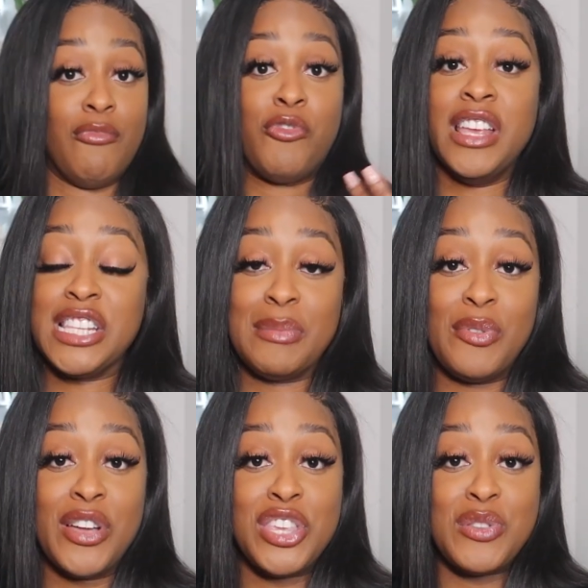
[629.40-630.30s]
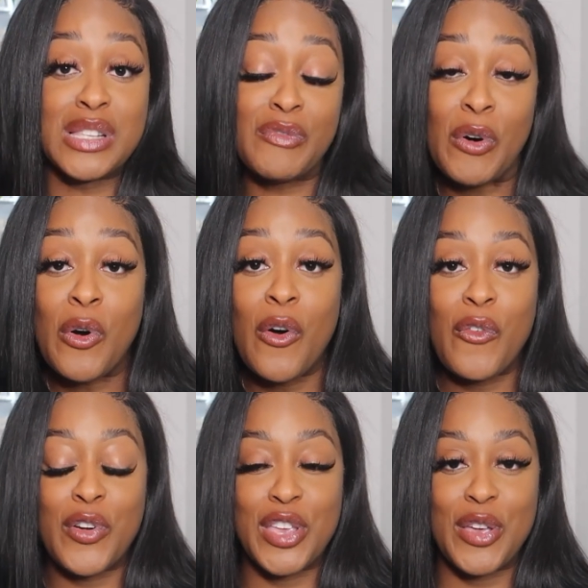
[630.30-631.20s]
reasonable and useful
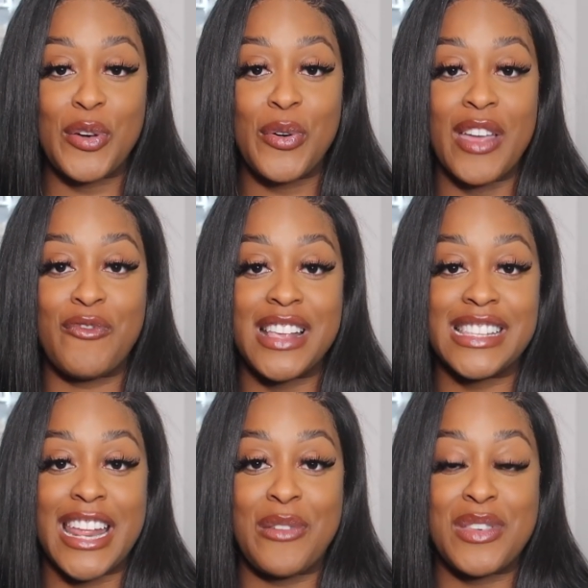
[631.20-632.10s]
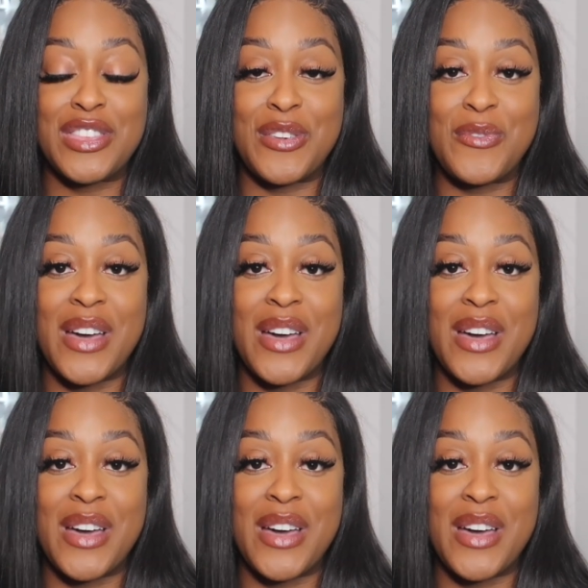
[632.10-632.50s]
for you and resonated with you,